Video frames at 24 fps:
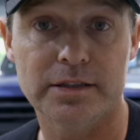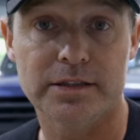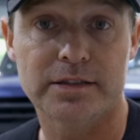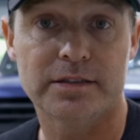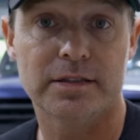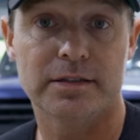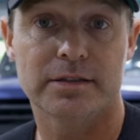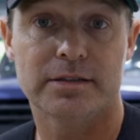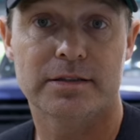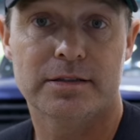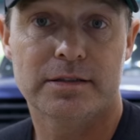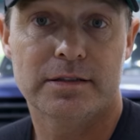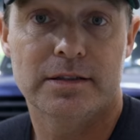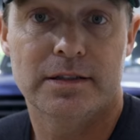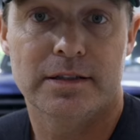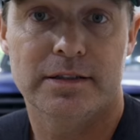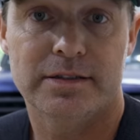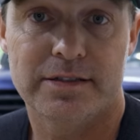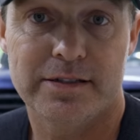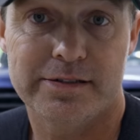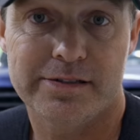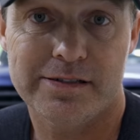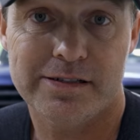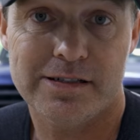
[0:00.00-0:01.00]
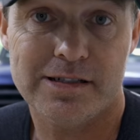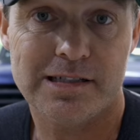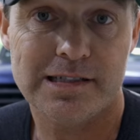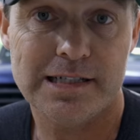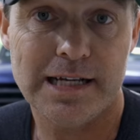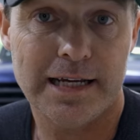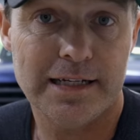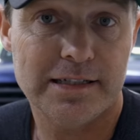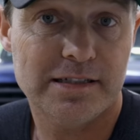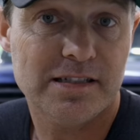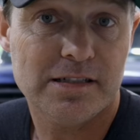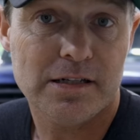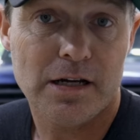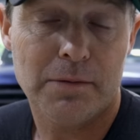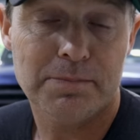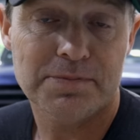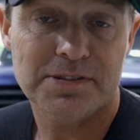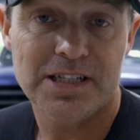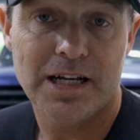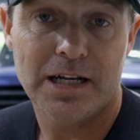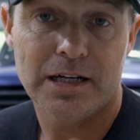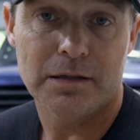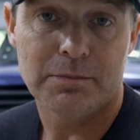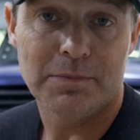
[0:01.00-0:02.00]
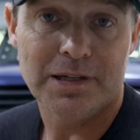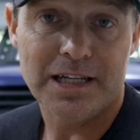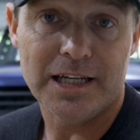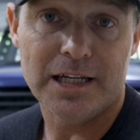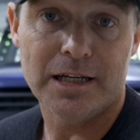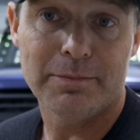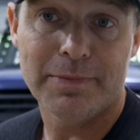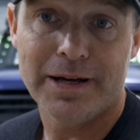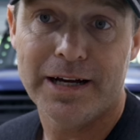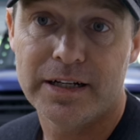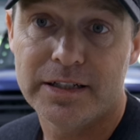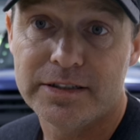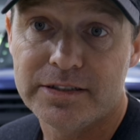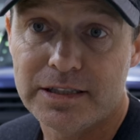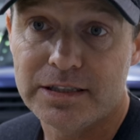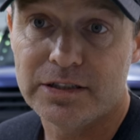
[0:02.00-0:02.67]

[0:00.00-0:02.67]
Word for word: This, is, this isn't to say stop sending me emails.